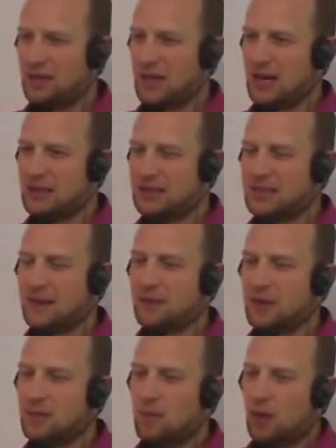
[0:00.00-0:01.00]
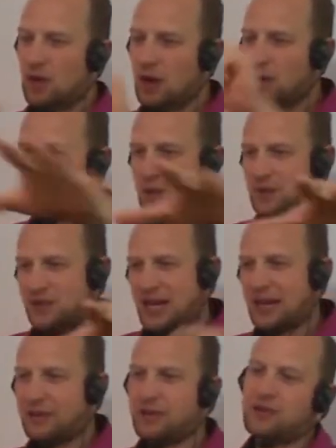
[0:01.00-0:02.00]
yeah, it's definitely more outward
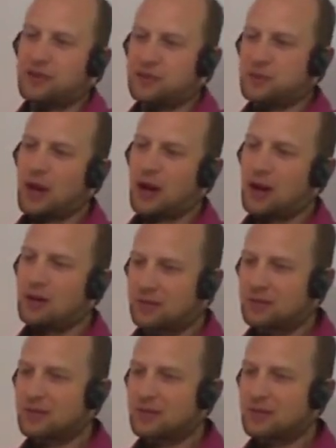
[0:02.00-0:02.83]
centered as well.